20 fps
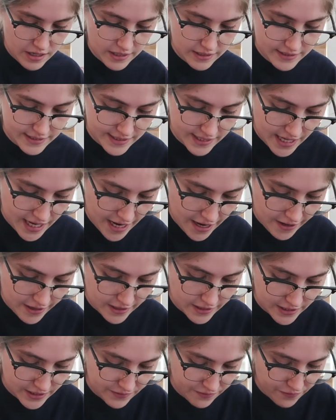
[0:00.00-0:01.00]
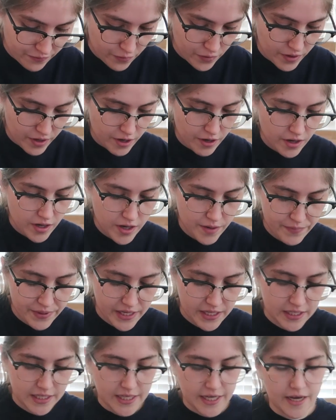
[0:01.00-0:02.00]
is Kara's from
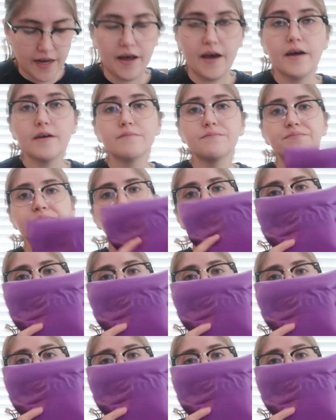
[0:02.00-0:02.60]
Indiana.